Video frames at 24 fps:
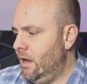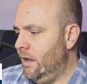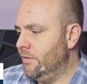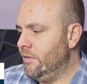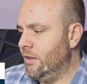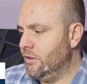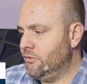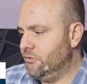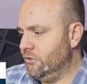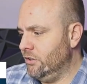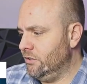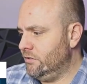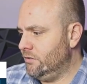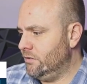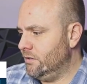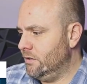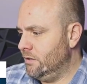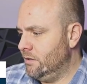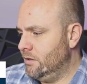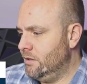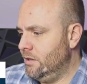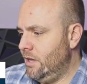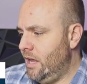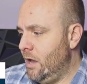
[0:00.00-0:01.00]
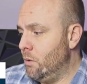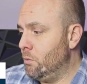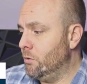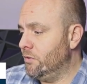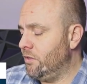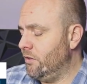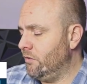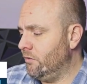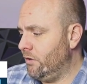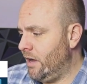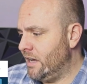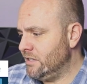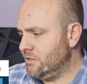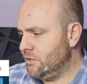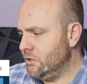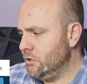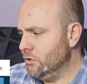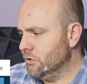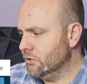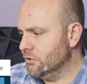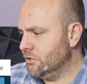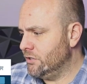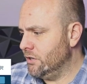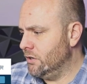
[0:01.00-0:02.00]
And they just, and within the last
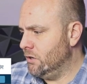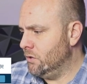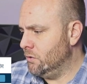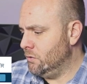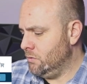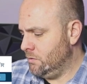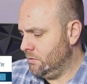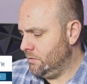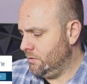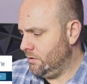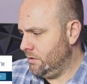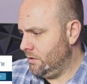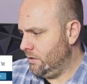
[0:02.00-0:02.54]
year or so,